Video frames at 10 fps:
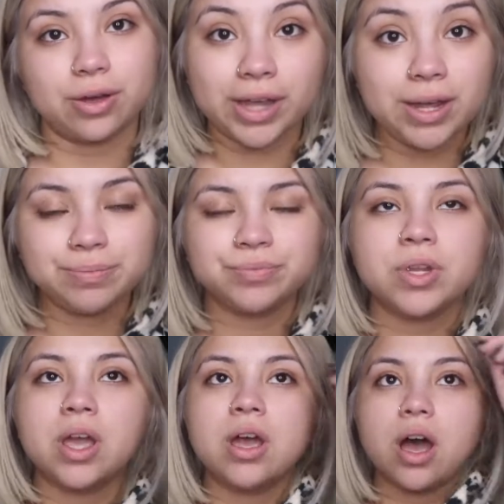Okay,
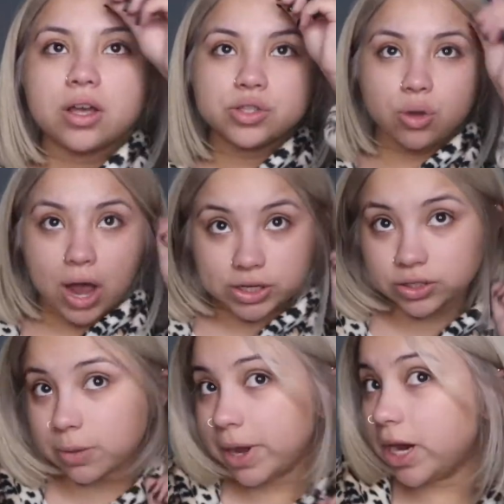so I
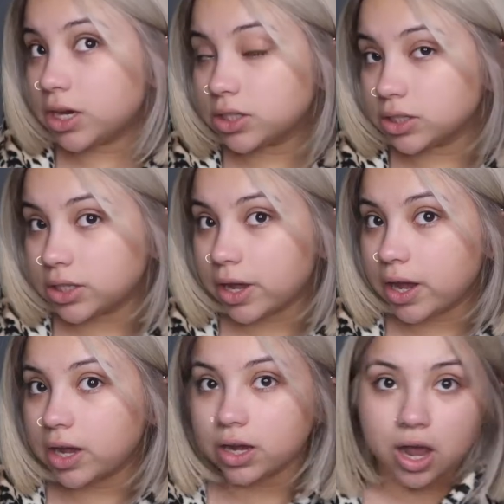just got my hair done
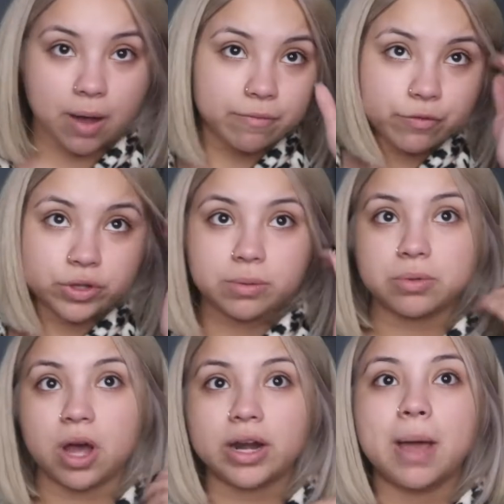today. I'm fully
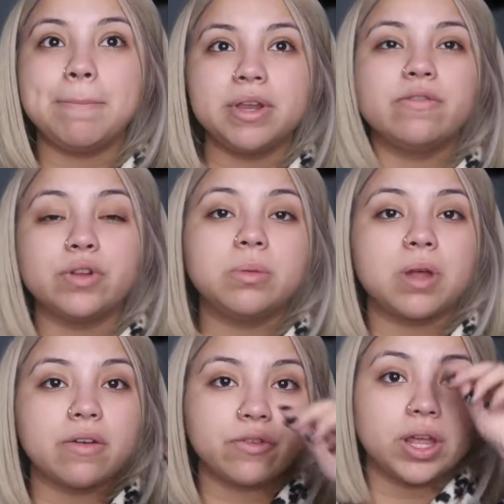blonde. I've been fully
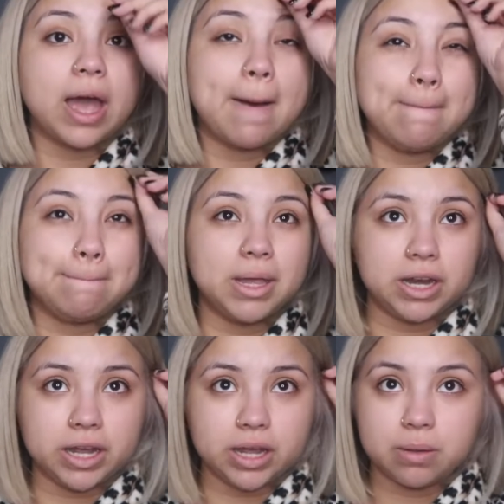blonde for like a
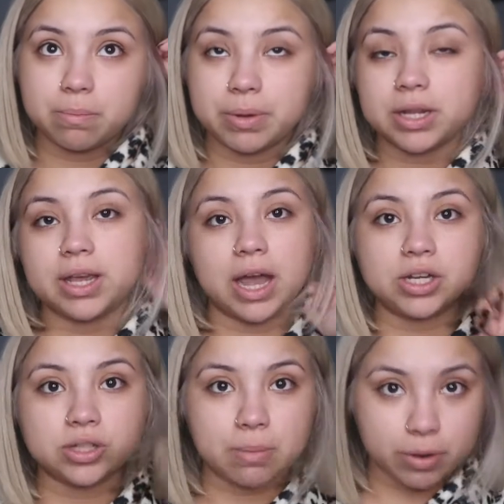minute, but like I
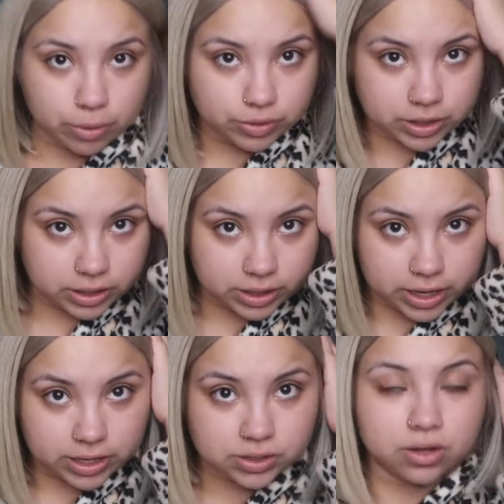just got my roots done
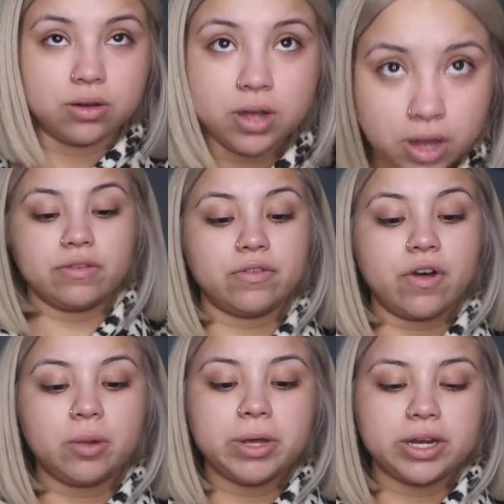today. So if you
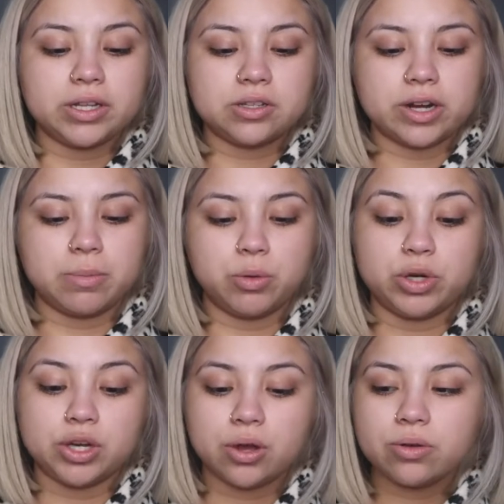follow me on Instagram, you
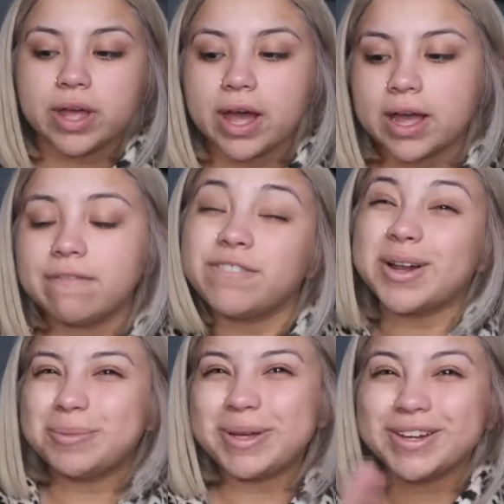would know that.
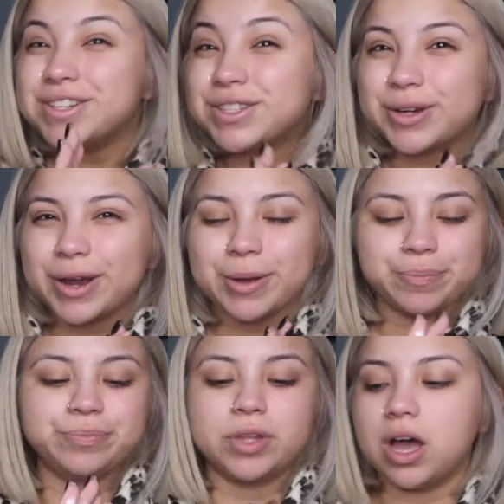Follow me on Instagram.